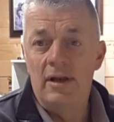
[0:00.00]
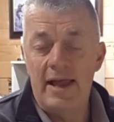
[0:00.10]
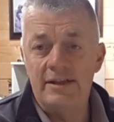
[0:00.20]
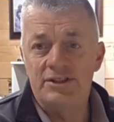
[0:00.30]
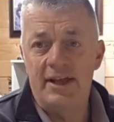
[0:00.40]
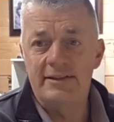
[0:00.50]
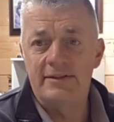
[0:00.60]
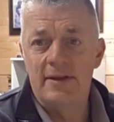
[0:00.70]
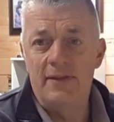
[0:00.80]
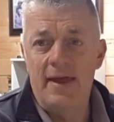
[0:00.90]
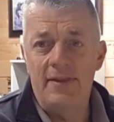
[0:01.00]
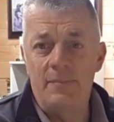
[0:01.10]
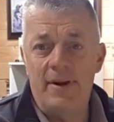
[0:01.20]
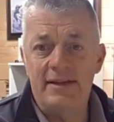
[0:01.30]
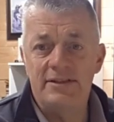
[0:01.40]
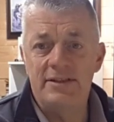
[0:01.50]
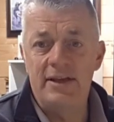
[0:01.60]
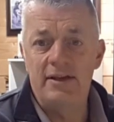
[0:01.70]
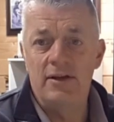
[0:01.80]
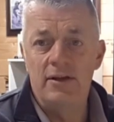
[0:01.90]
Landsknechts, and they're the
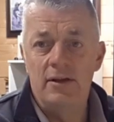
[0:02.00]
plastic